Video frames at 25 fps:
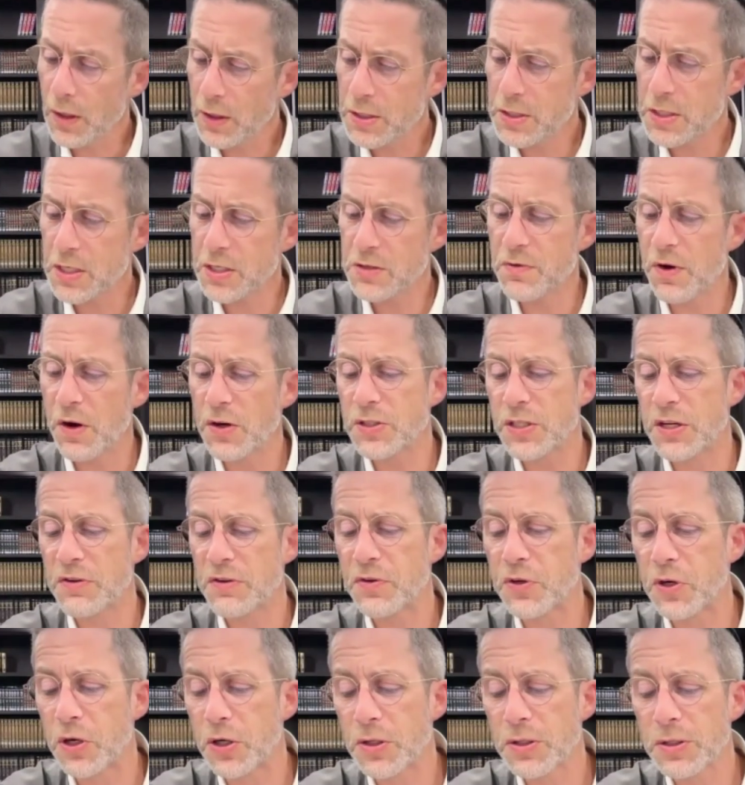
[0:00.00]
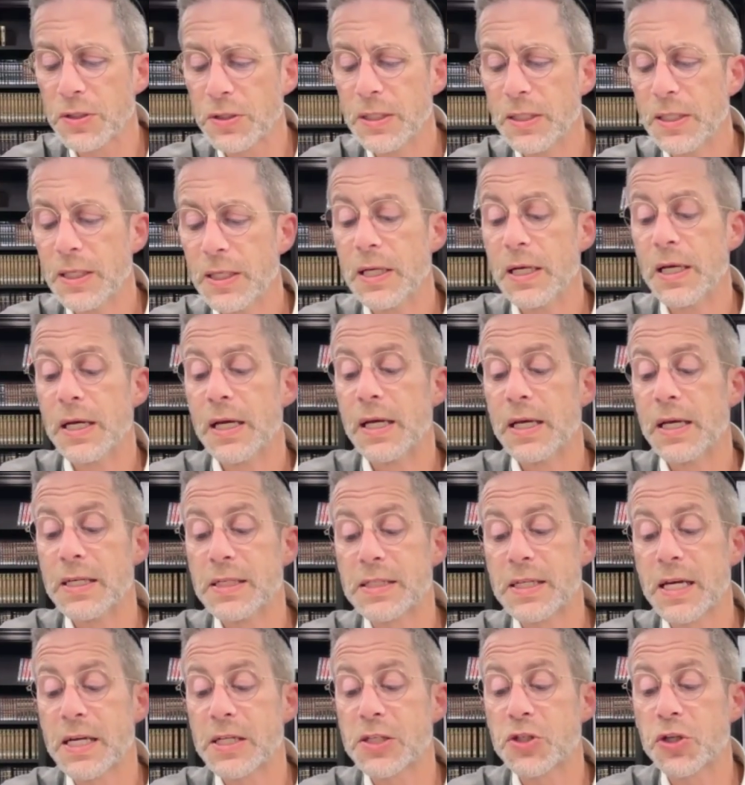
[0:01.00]
This is very difficult. He
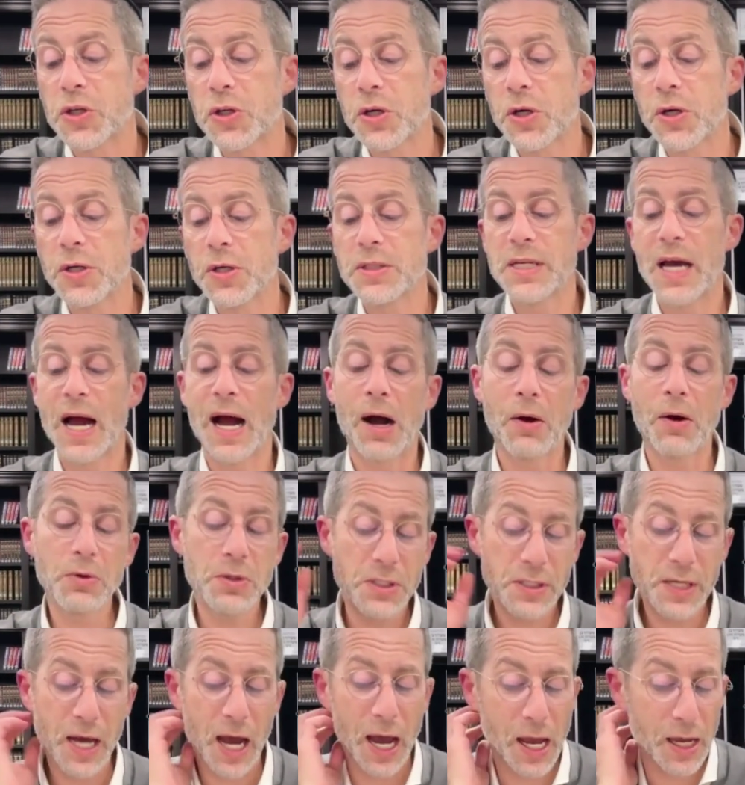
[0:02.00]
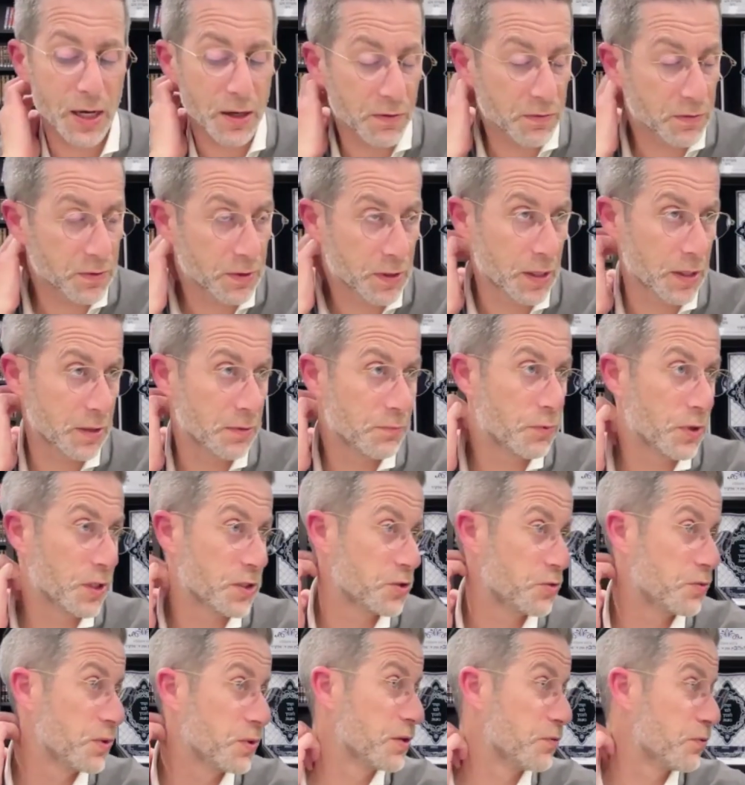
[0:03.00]
says chutz outside of.
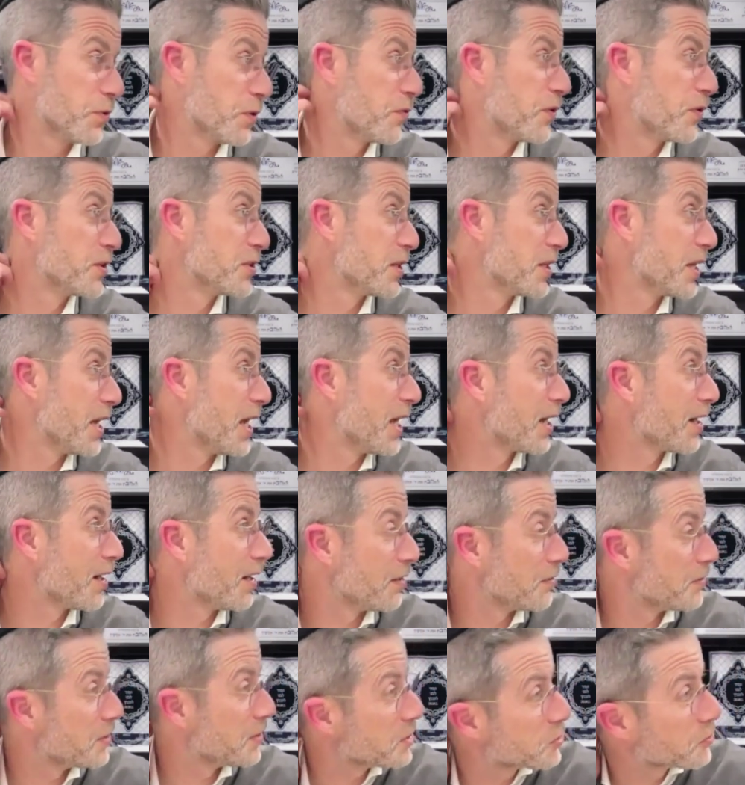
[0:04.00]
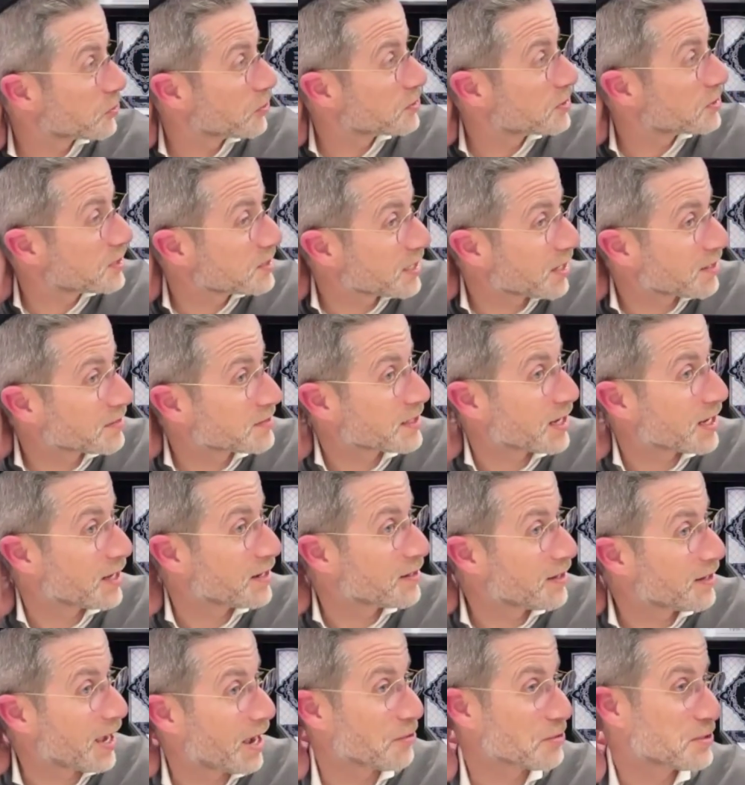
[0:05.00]
It's really referring to the Heichal. This chutz is
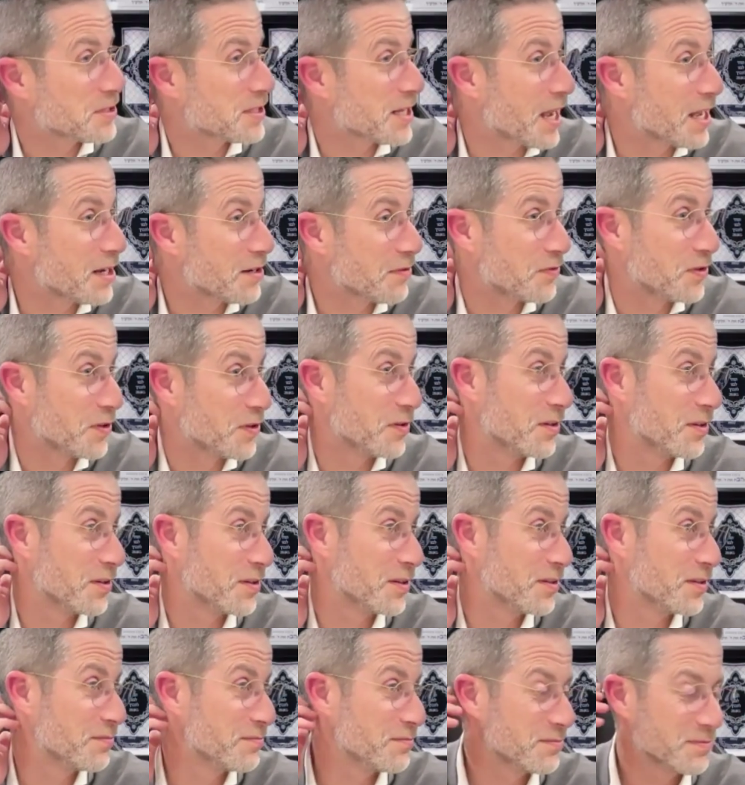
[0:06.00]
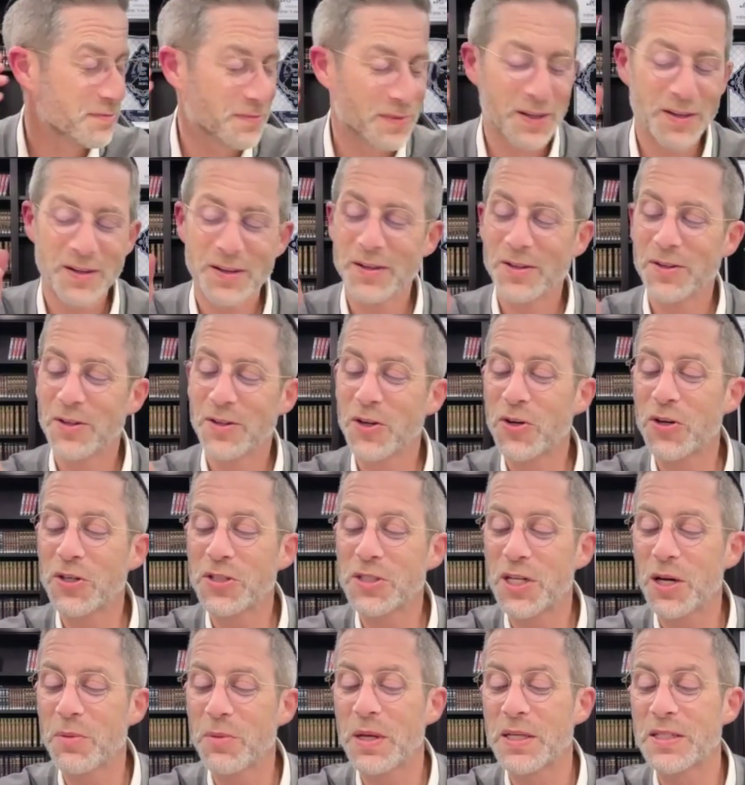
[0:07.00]
outside of the
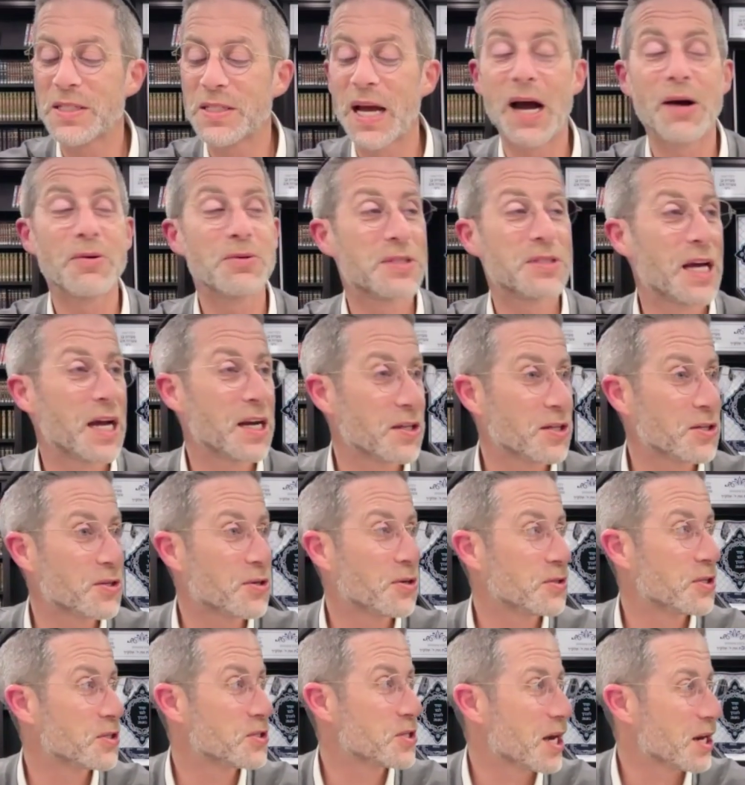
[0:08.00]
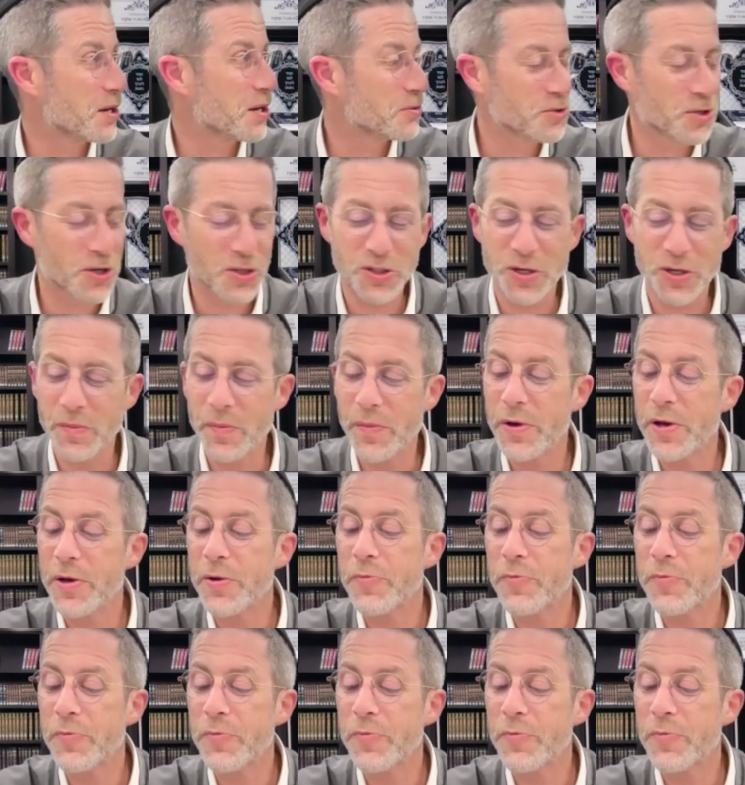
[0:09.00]
chutz here means outside of the Kodesh HaKodashim.